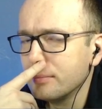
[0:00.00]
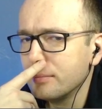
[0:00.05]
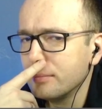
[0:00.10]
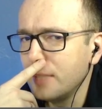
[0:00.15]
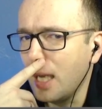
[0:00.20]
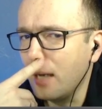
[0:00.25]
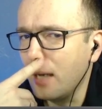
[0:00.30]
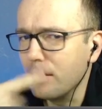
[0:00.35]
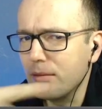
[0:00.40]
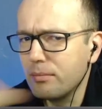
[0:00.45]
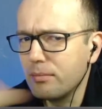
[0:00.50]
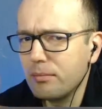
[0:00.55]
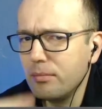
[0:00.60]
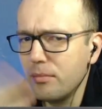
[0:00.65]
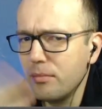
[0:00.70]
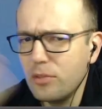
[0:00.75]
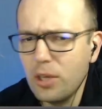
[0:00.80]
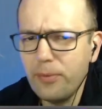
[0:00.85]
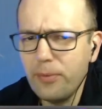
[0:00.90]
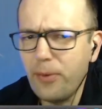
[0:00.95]
Yeah,
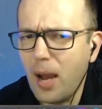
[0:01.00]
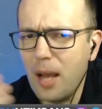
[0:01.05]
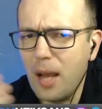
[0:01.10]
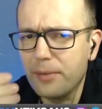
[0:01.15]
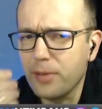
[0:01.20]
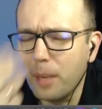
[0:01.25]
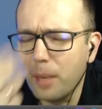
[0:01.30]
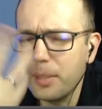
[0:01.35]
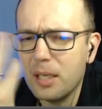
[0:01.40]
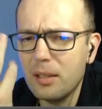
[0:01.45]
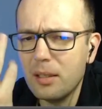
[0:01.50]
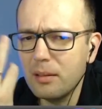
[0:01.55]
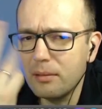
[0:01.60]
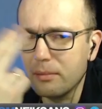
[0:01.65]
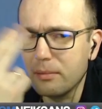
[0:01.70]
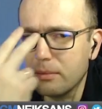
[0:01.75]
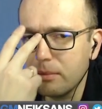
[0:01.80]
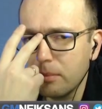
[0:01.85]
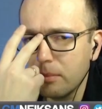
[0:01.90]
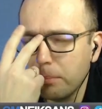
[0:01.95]
g5. I
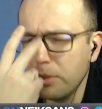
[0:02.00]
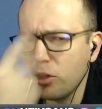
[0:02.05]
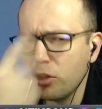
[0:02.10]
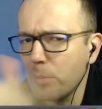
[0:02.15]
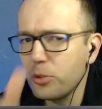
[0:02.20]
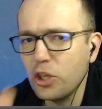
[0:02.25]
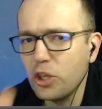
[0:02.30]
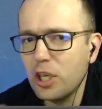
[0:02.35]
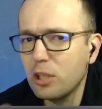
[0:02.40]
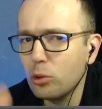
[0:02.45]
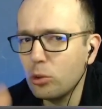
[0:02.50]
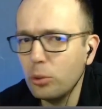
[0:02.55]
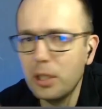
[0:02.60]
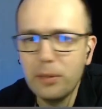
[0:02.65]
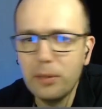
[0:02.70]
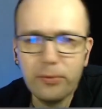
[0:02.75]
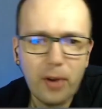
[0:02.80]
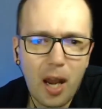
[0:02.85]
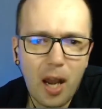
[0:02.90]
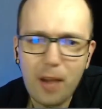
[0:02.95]
mean, bishop g to
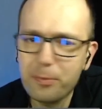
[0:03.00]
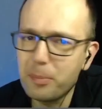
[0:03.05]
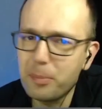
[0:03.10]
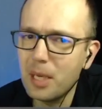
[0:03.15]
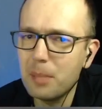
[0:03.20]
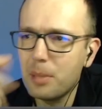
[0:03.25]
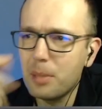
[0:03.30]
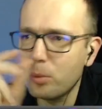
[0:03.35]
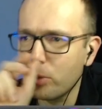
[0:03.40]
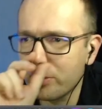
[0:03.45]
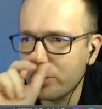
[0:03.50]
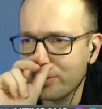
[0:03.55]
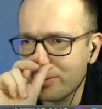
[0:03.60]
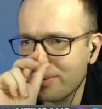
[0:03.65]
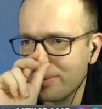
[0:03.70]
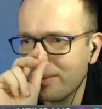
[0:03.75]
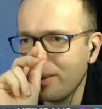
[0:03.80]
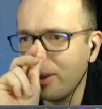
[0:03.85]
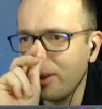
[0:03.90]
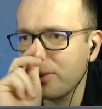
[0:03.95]
e5 maybe
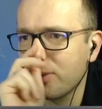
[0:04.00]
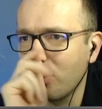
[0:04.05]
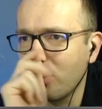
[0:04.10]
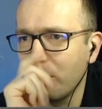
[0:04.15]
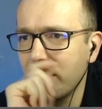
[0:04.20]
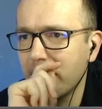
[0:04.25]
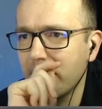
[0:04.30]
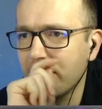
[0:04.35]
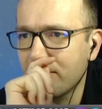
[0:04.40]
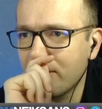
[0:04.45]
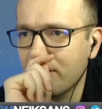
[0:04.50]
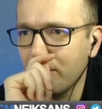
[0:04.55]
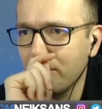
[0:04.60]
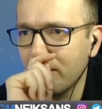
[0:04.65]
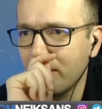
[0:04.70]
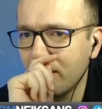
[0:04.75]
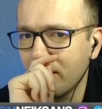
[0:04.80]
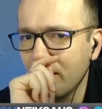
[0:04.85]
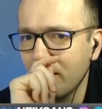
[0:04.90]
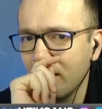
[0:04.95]
was also winning
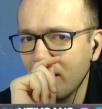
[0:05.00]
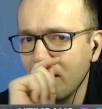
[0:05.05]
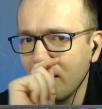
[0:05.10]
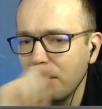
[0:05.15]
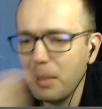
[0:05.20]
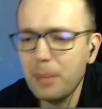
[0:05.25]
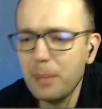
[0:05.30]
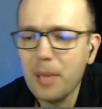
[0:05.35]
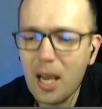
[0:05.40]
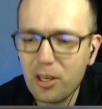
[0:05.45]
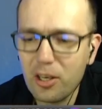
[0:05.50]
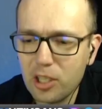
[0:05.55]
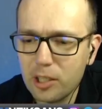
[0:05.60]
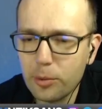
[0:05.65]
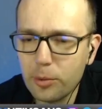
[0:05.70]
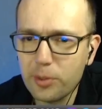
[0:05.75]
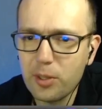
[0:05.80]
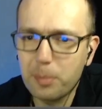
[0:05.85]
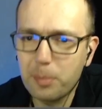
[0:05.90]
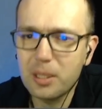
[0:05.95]
somewhere. Maybe actually
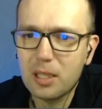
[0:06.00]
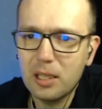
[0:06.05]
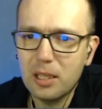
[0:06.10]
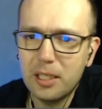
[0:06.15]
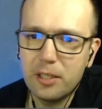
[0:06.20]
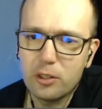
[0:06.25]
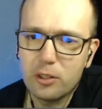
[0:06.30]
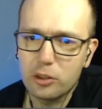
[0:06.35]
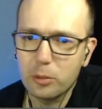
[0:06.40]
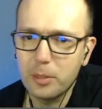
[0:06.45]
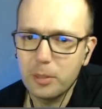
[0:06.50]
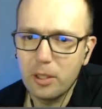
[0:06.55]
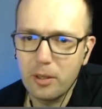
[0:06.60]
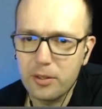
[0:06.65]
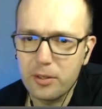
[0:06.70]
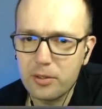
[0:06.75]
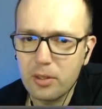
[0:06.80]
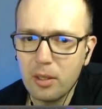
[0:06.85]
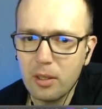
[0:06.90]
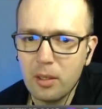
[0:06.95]
it was a bit cleaner, to be
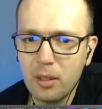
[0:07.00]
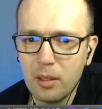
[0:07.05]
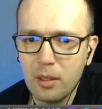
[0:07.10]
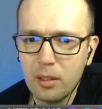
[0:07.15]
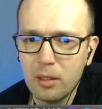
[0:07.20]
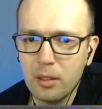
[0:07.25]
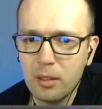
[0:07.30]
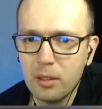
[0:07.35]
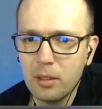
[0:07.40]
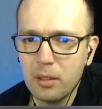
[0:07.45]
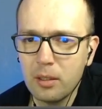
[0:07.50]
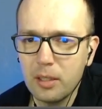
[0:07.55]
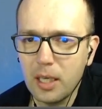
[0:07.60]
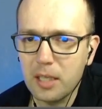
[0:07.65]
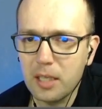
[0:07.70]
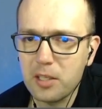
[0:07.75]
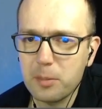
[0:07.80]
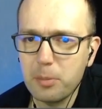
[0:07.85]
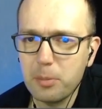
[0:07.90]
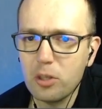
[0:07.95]
honest.
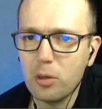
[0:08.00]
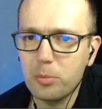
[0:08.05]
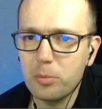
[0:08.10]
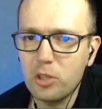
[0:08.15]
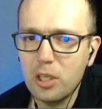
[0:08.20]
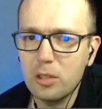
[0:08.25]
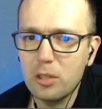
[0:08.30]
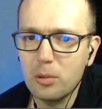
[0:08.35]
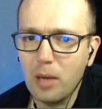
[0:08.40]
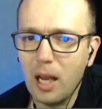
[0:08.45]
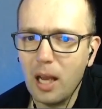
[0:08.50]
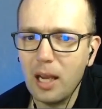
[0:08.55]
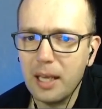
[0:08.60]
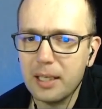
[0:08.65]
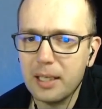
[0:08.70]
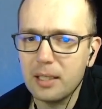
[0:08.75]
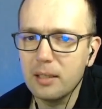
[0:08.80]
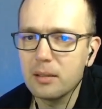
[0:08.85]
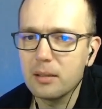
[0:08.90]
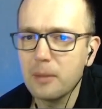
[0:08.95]
Yeah, this bishop g2, I
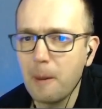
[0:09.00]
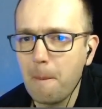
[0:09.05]
like it.